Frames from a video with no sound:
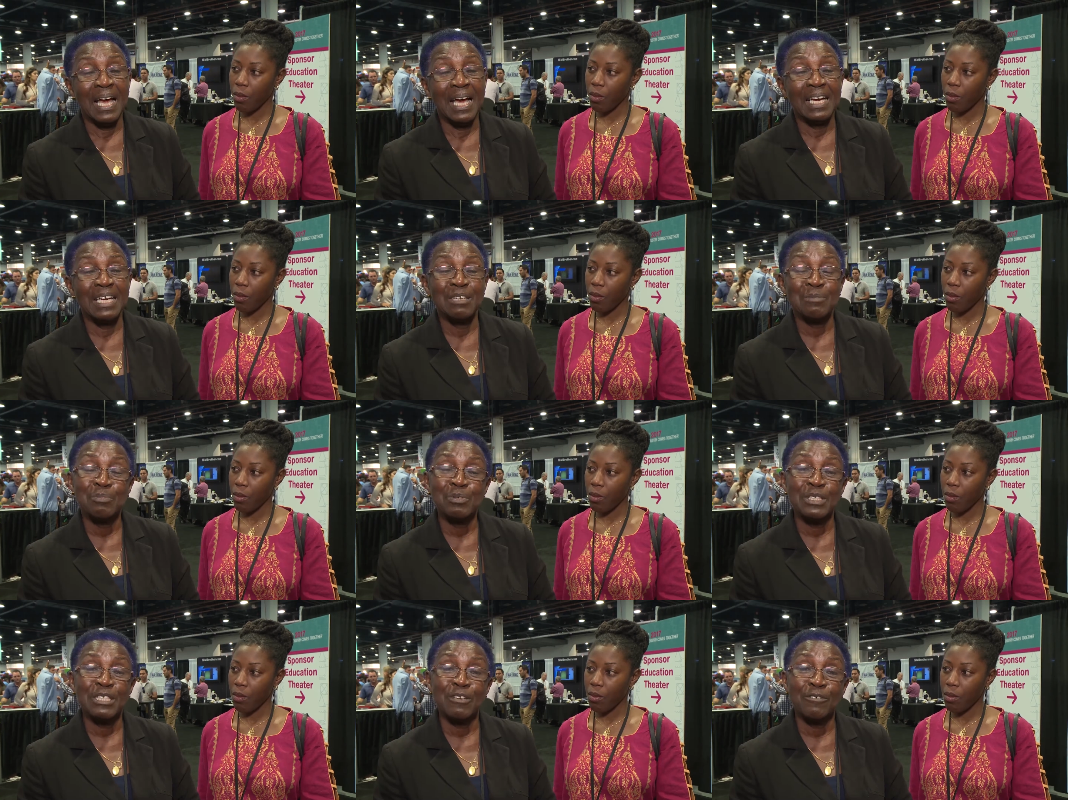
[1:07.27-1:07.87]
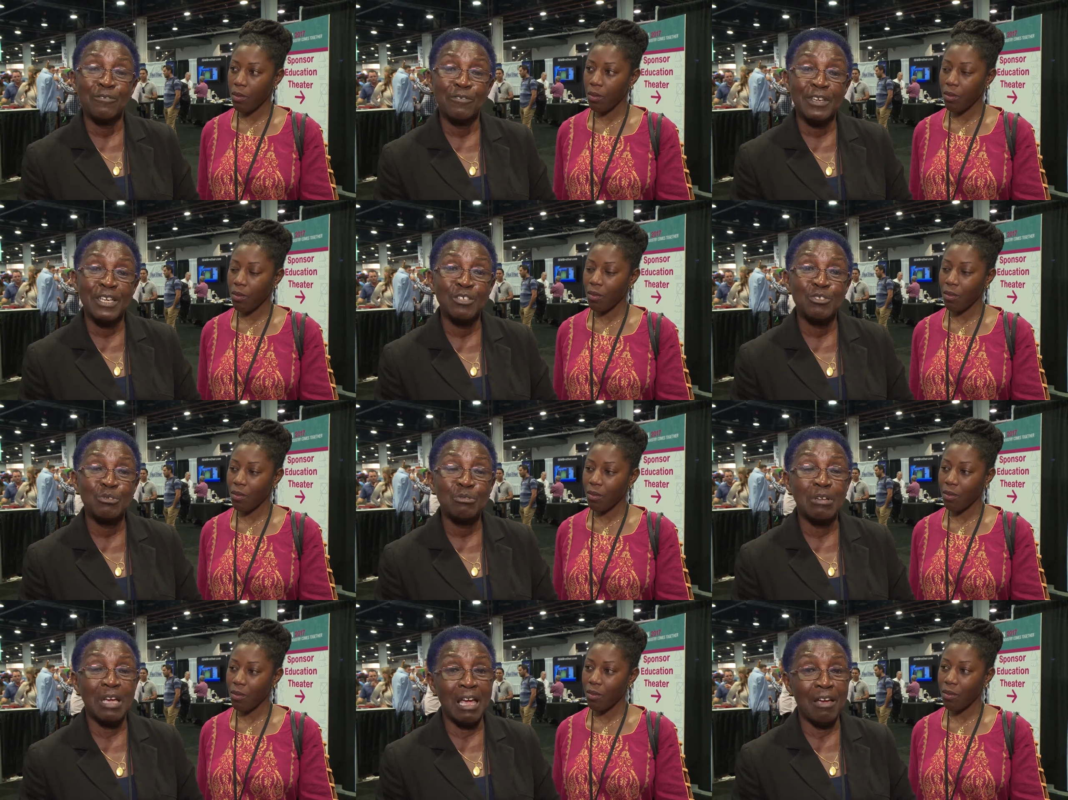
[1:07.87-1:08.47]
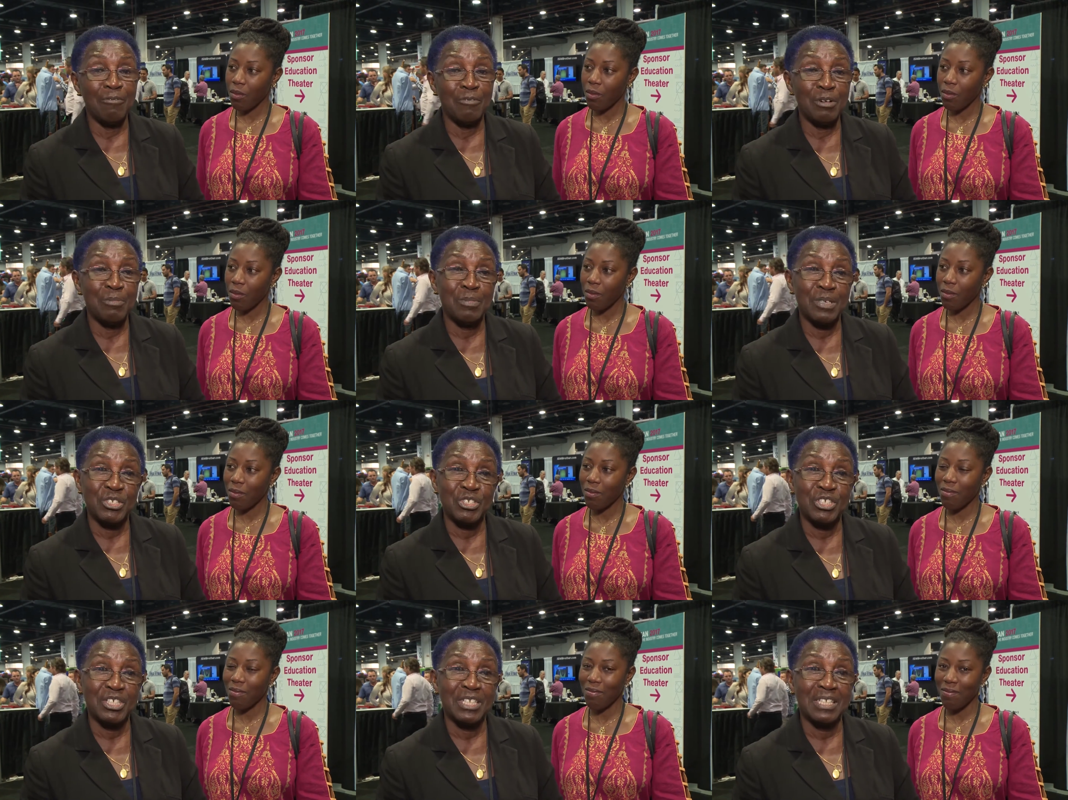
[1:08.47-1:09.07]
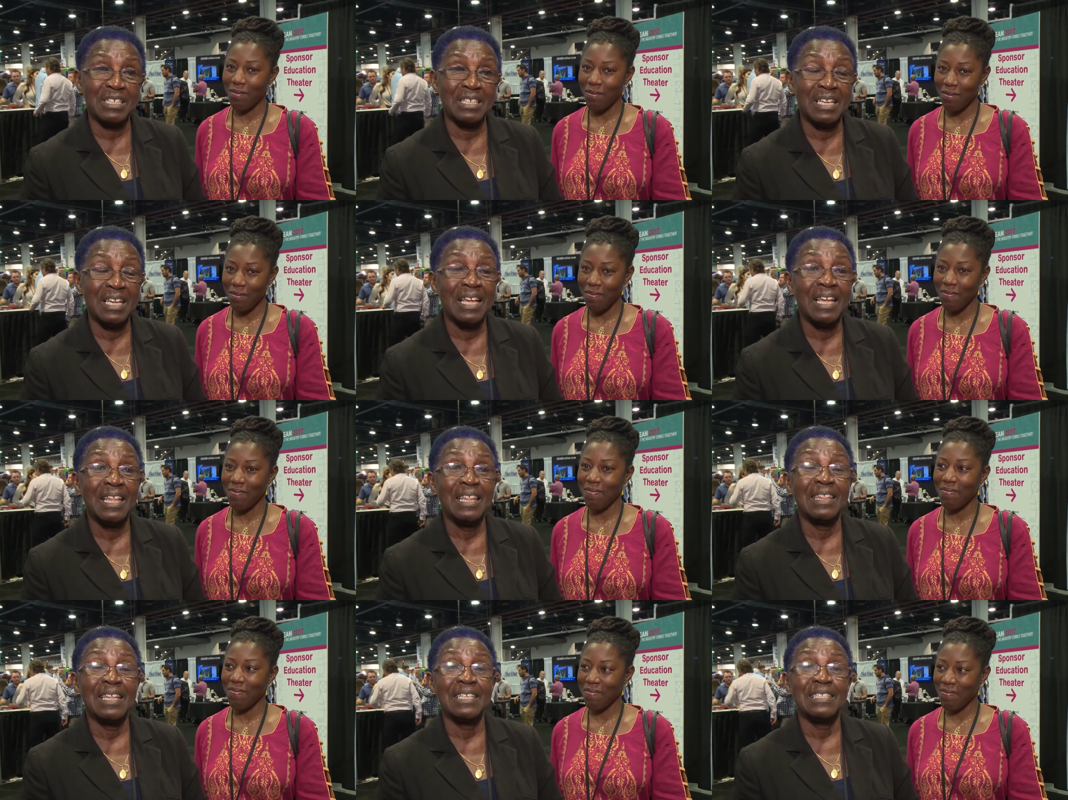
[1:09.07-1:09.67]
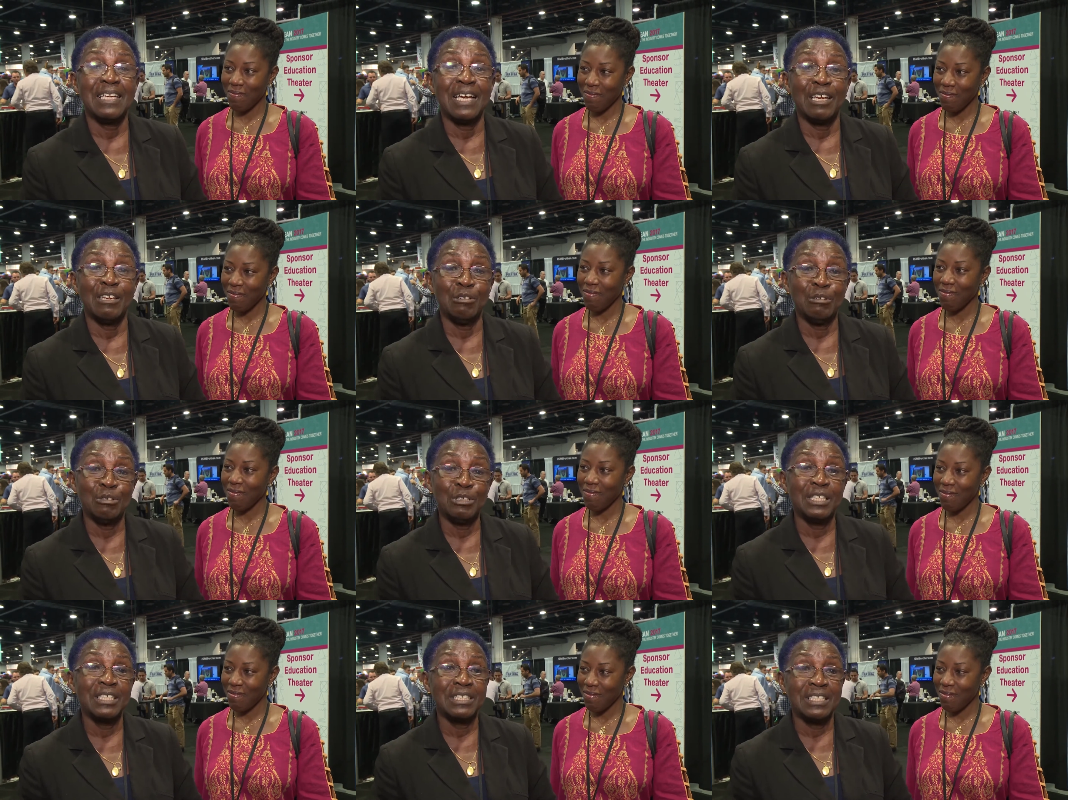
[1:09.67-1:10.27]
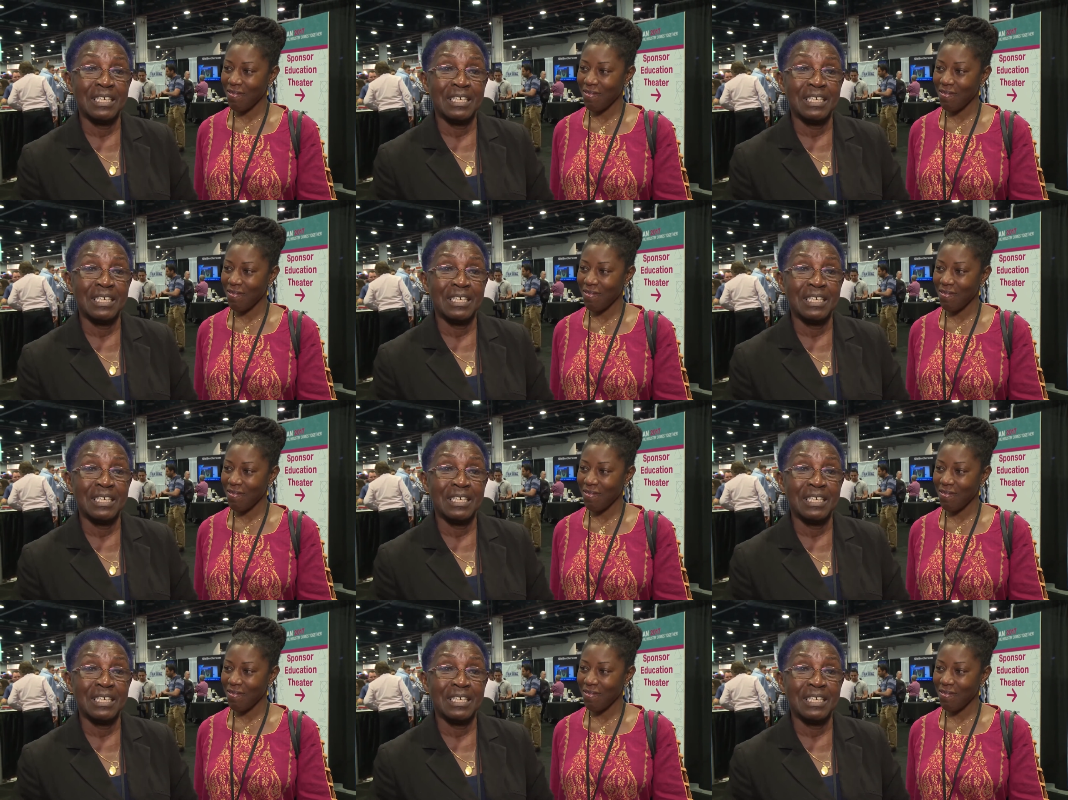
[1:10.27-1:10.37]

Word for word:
Speaker 1: I can put a face to every machine that I own in